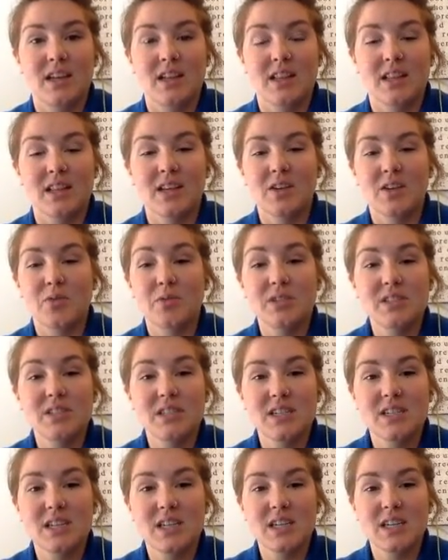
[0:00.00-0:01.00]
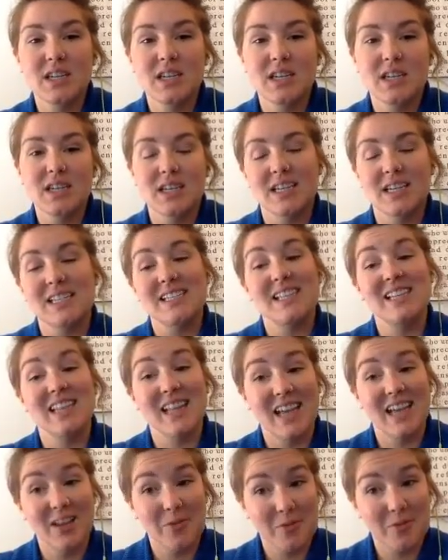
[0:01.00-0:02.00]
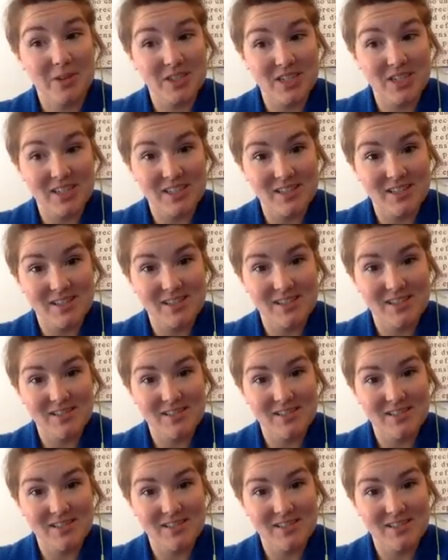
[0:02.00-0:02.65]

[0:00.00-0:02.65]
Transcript: Linguistic is languages,